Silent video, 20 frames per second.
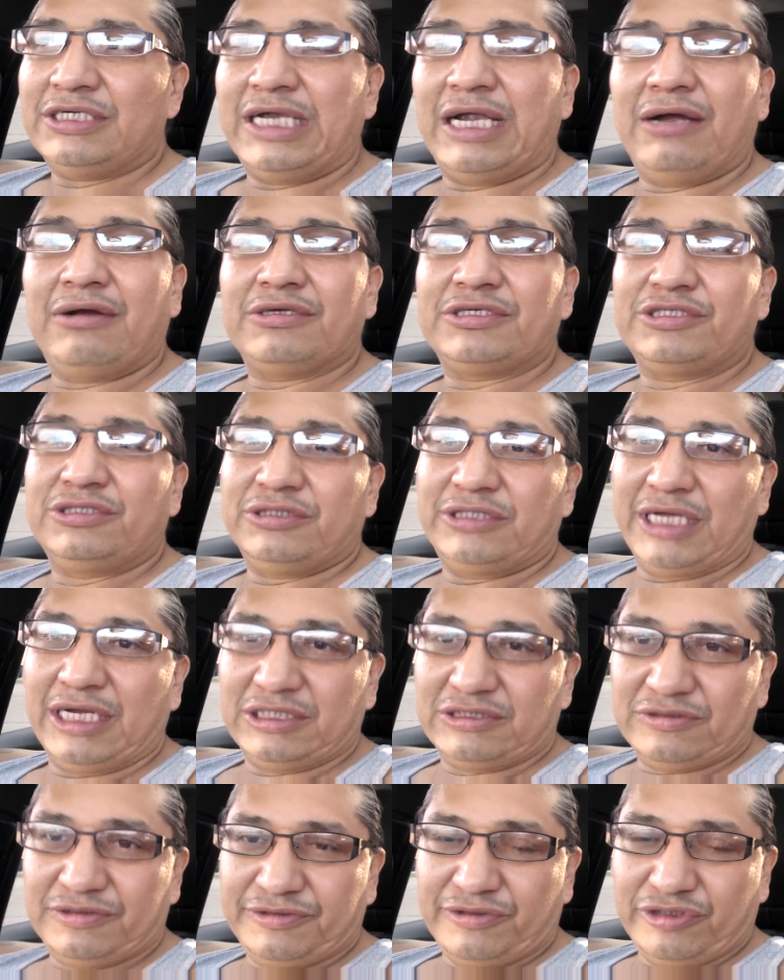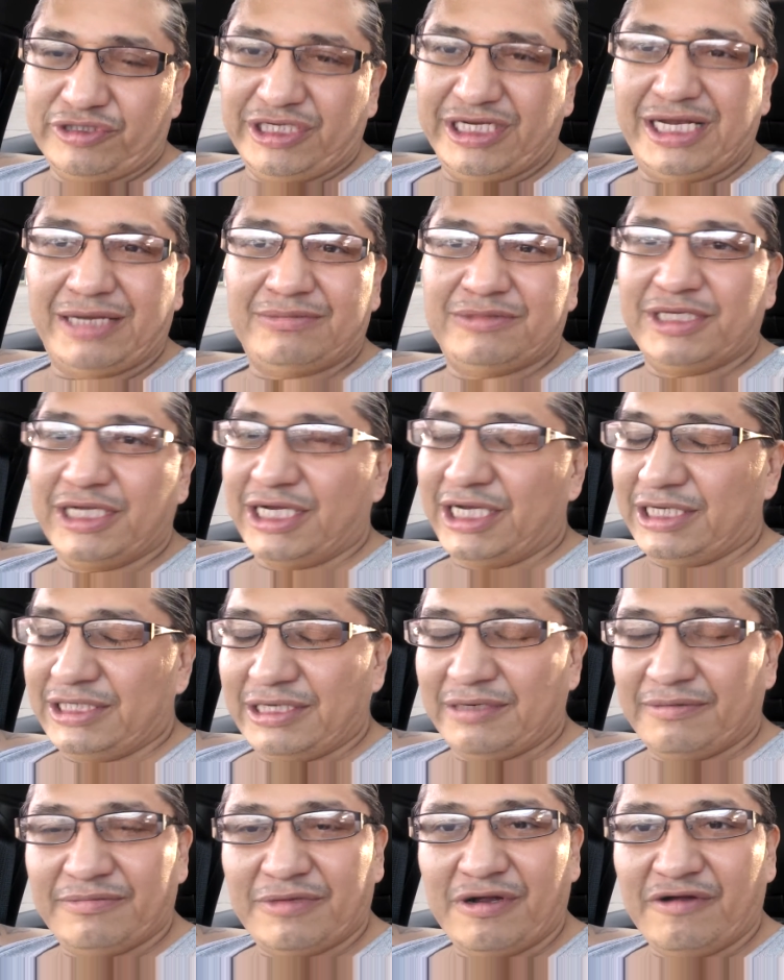Now it's 2014. I'm done.
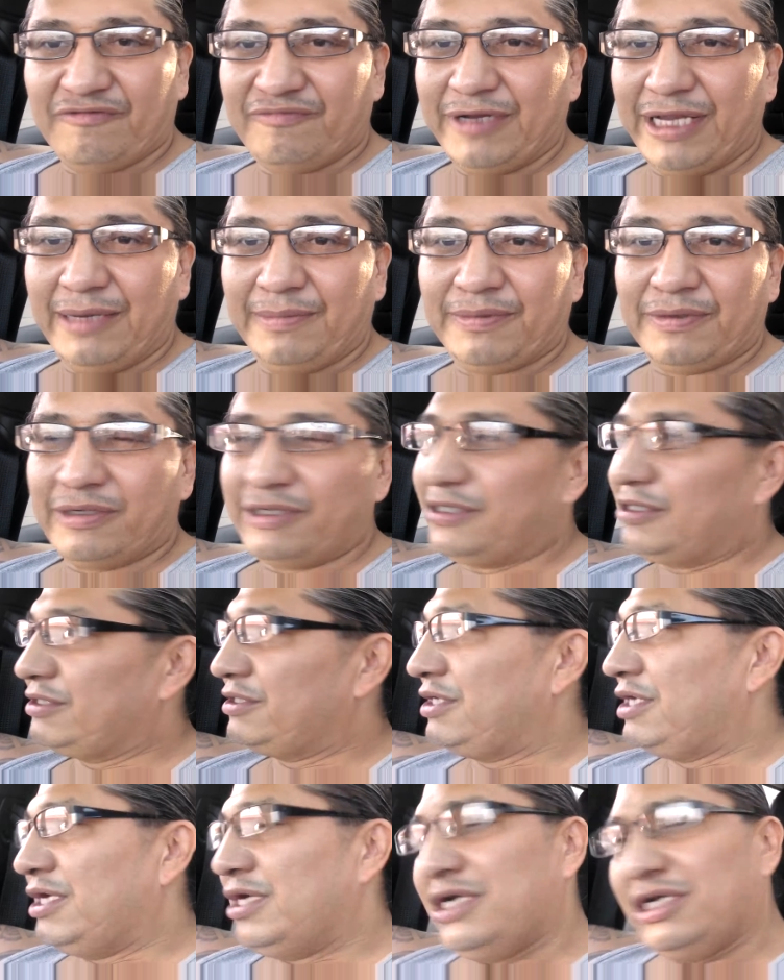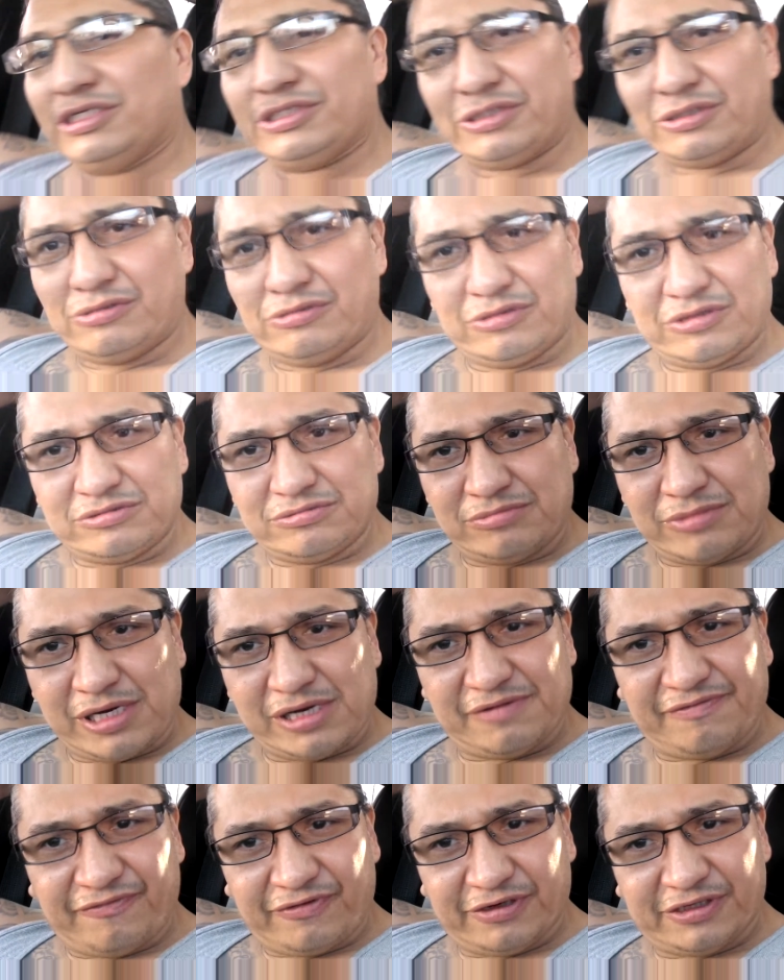I'm all paper, And so
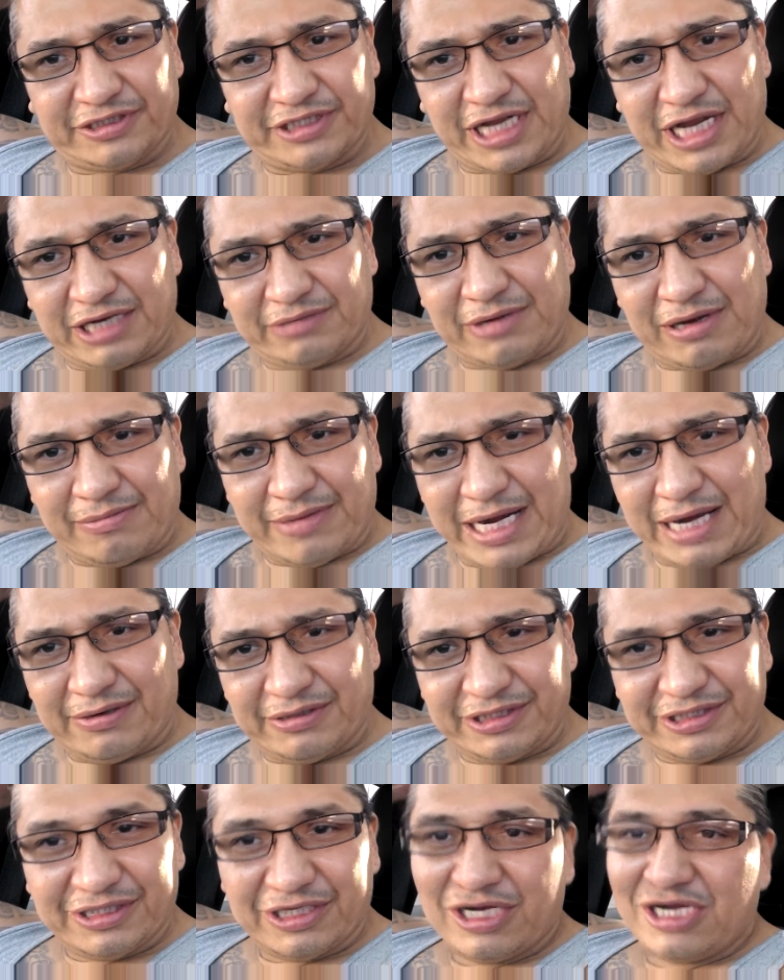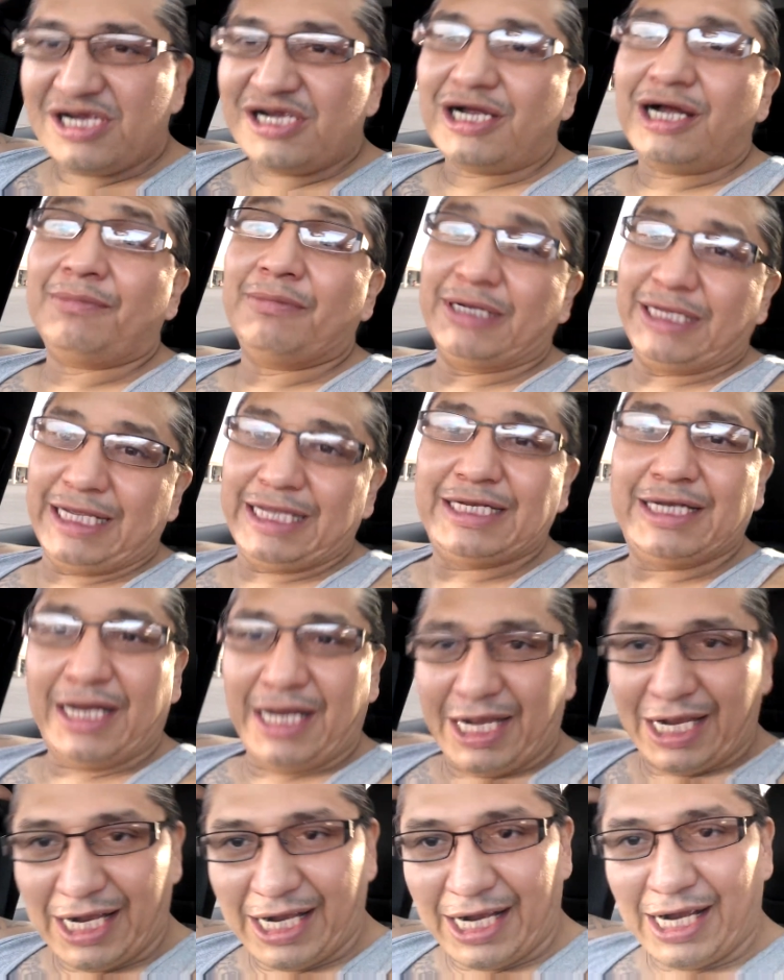my first thought in my mind was, I'm gonna get
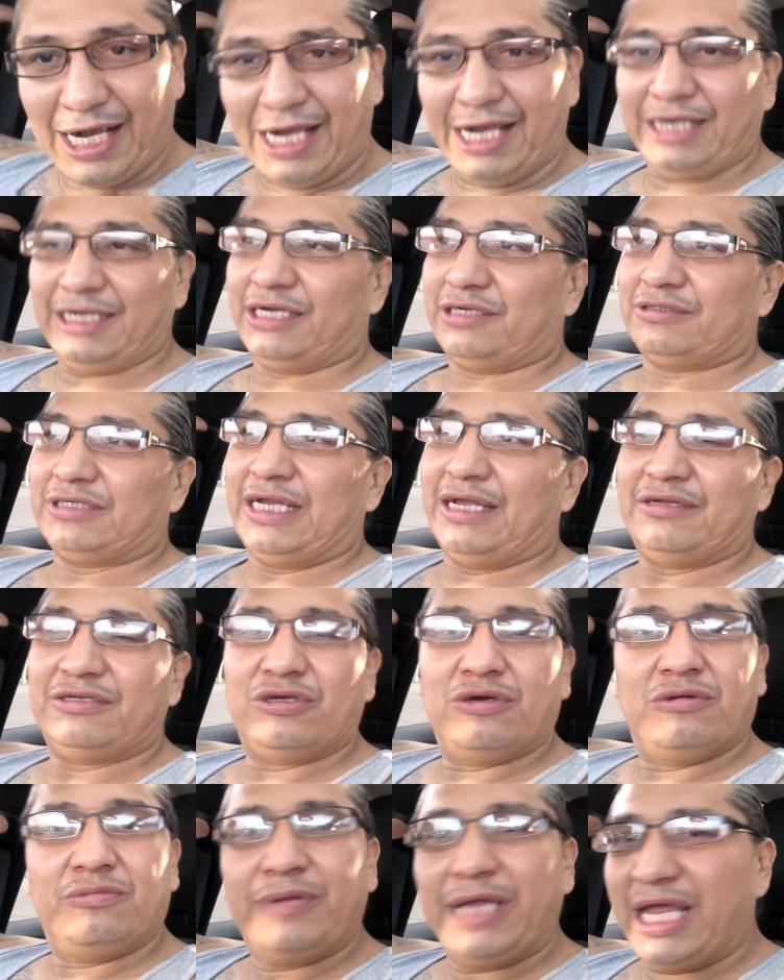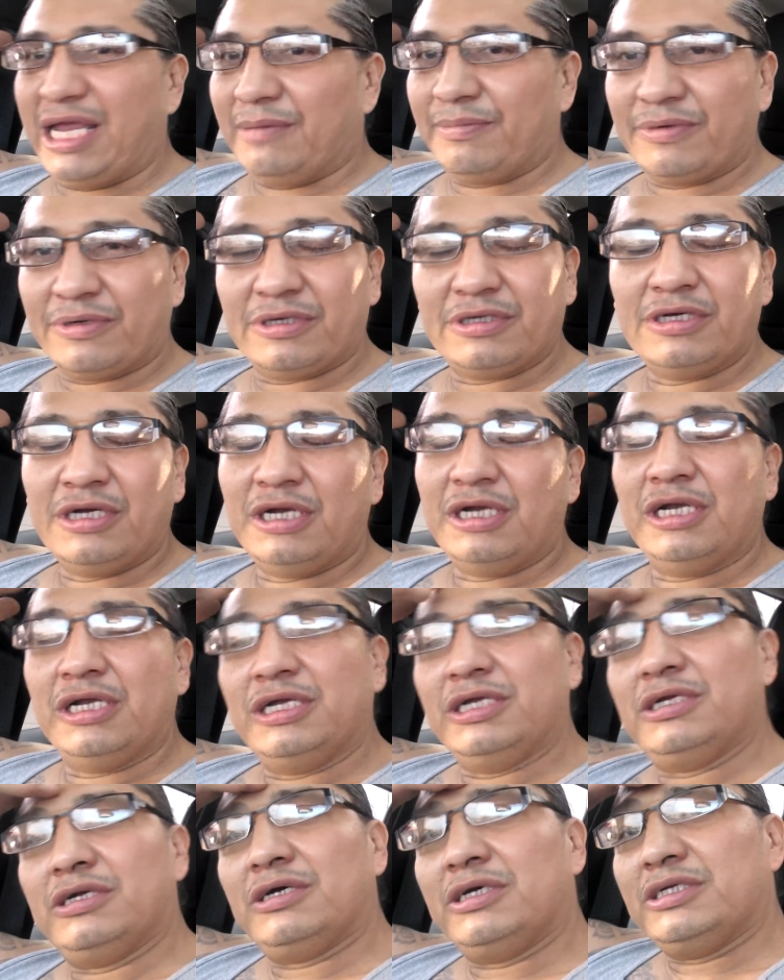high. I don't have no paper,
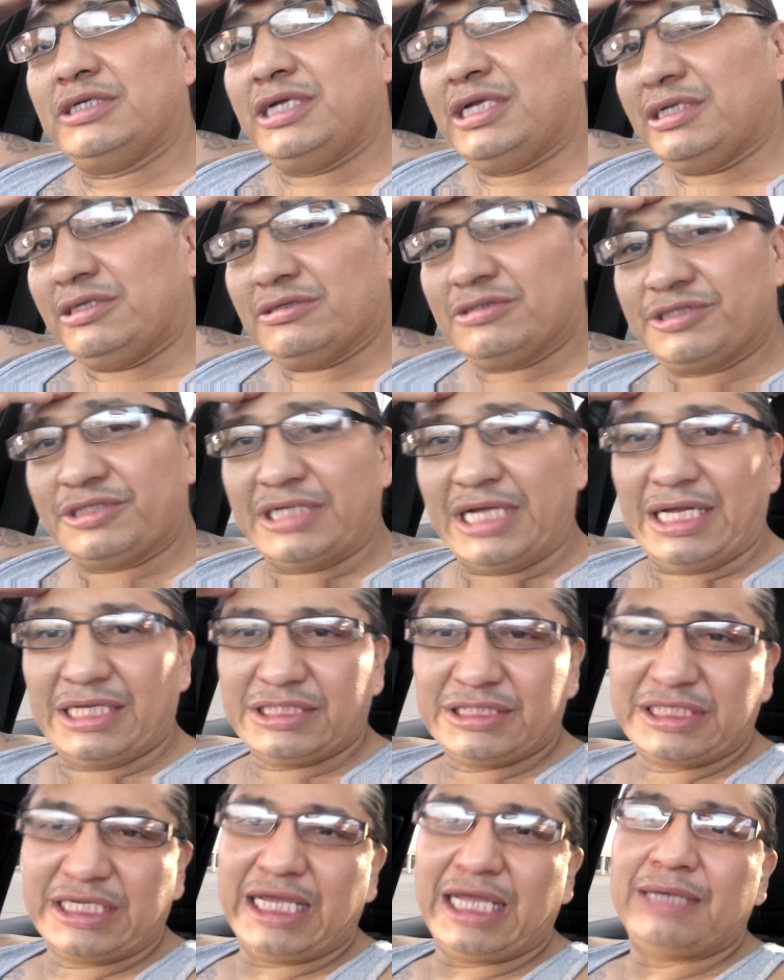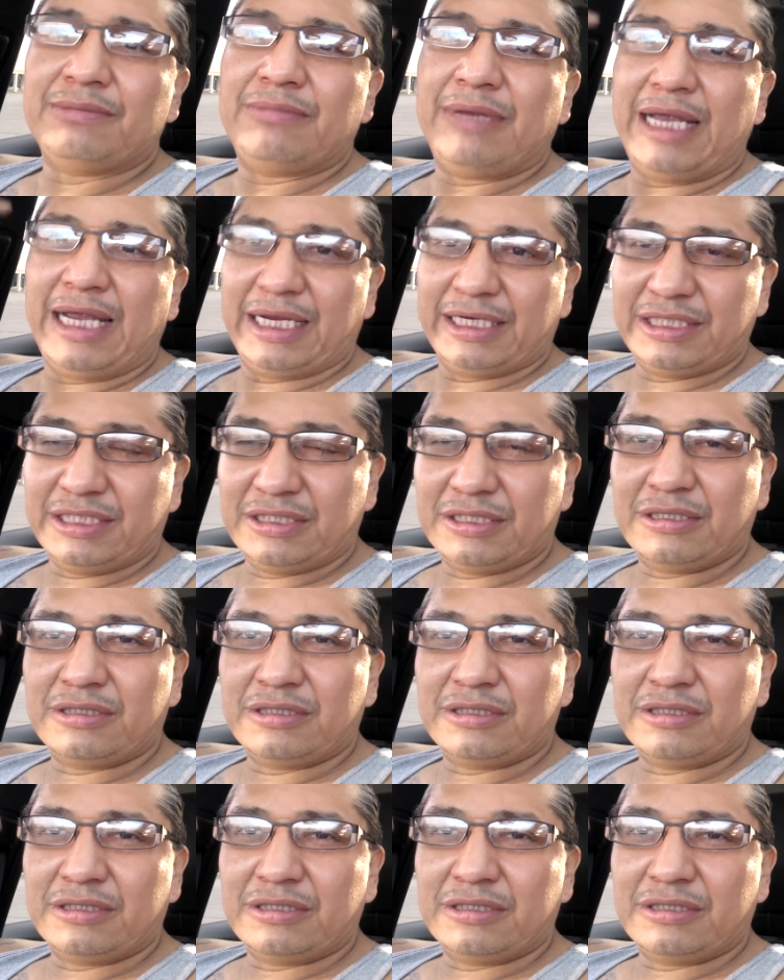And then those thoughts came back.